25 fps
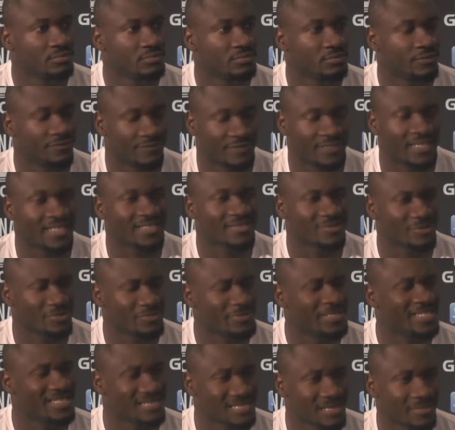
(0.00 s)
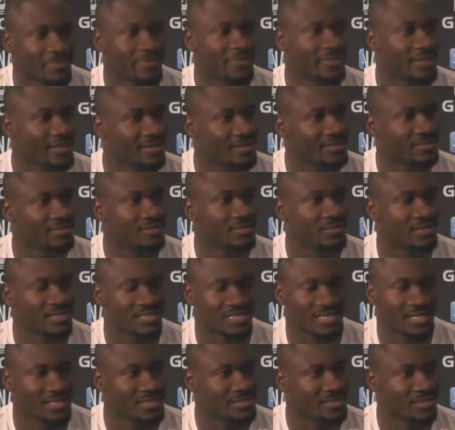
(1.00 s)
We've got to be something
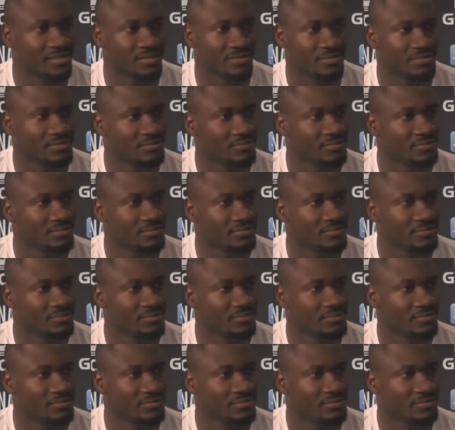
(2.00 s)
exciting.